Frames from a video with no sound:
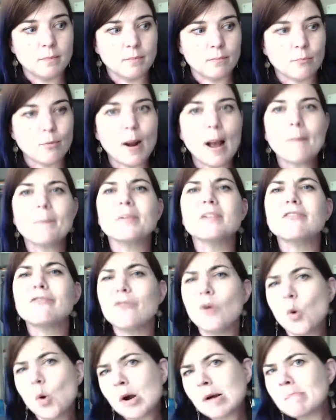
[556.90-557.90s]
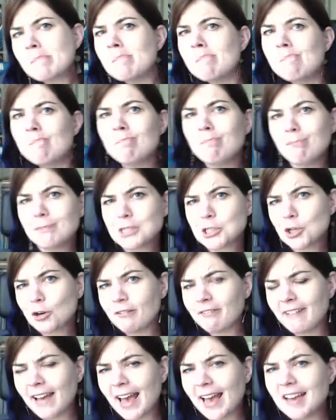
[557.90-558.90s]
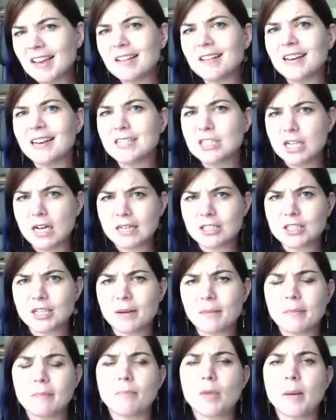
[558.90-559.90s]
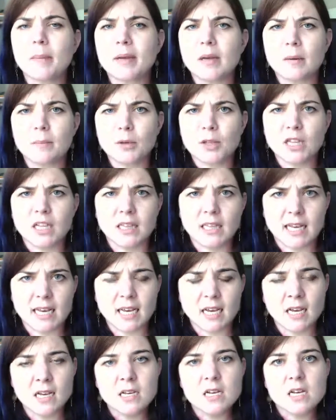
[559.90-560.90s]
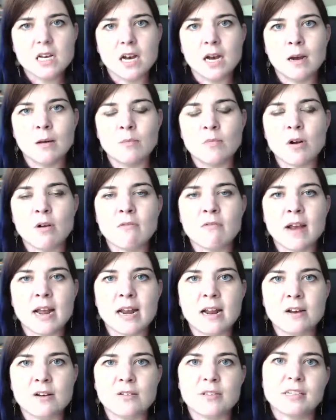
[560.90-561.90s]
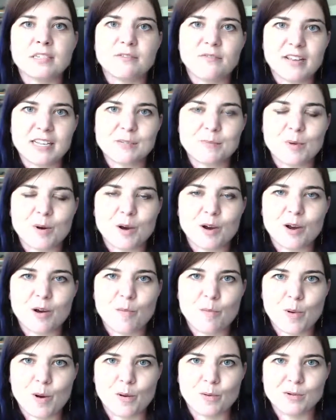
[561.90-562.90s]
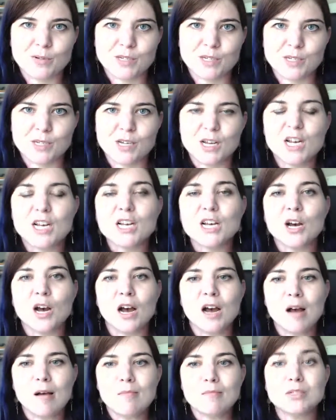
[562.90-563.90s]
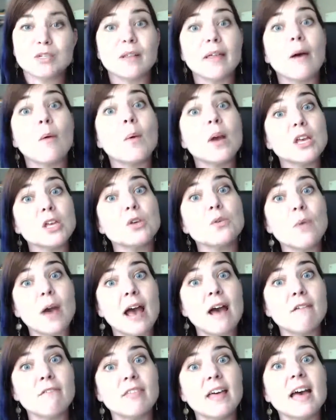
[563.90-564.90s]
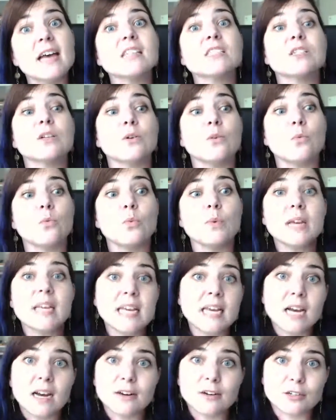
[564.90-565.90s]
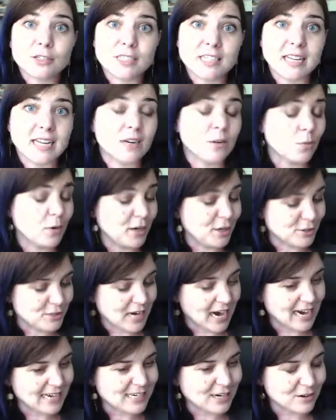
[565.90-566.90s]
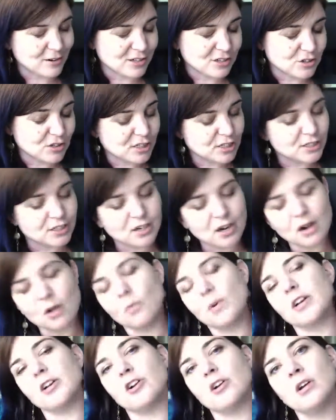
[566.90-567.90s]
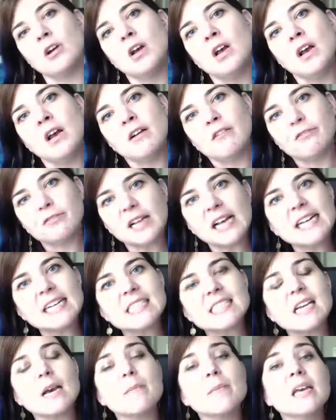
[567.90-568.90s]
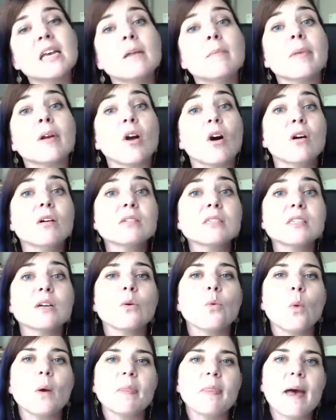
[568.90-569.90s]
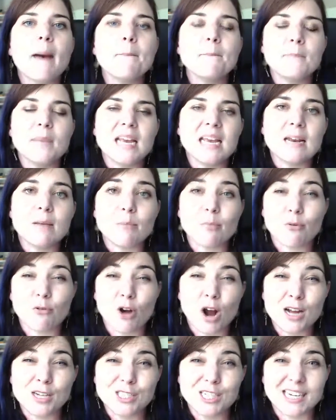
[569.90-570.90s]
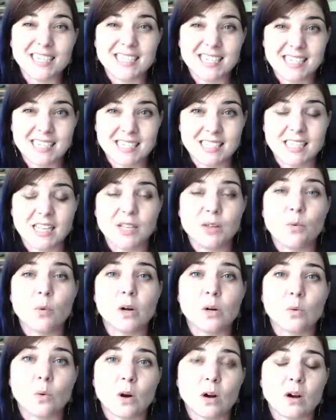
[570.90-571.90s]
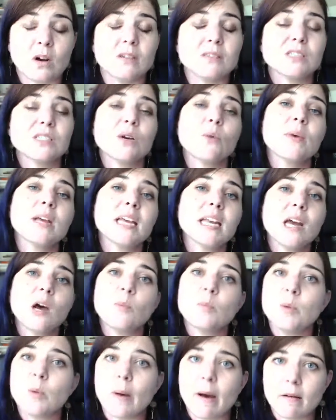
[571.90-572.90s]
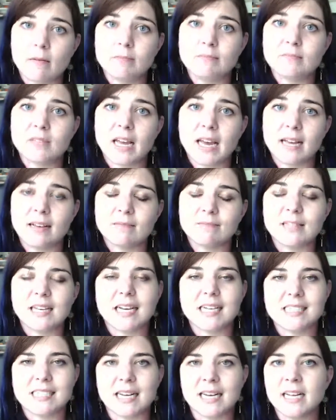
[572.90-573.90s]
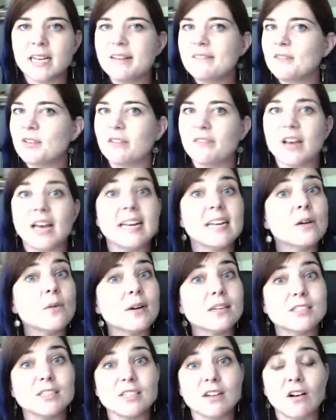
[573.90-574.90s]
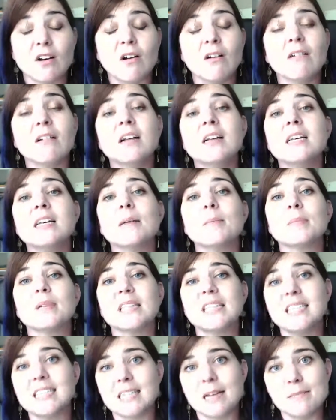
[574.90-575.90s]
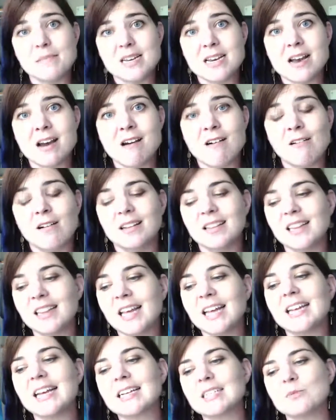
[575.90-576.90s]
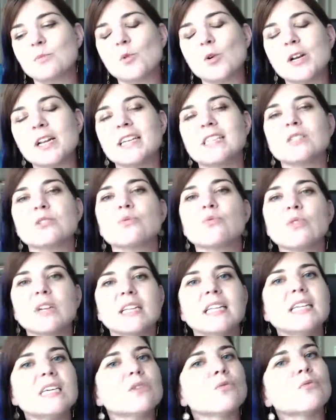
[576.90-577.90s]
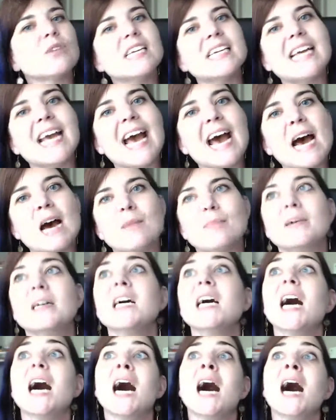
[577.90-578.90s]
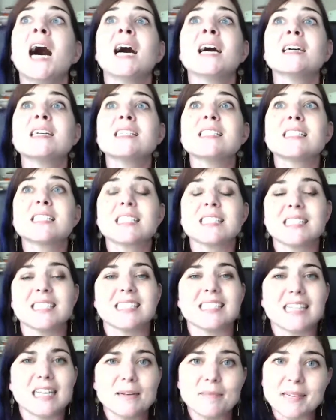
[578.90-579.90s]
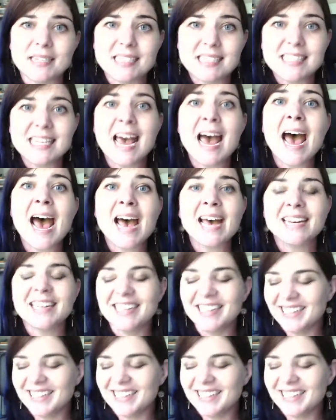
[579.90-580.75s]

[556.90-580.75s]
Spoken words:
prep form survey. Actually, I'm probably going to put the link right under this Facebook post. So that way you have that, so we understand what your dietary restrictions are when your flight is coming in, but also what that main project is that you want to work on, so we can help you out. Okay, like I said, if you have any questions at all, please let me know. And then that next morning is really a recap, hugs, because it's going to be sad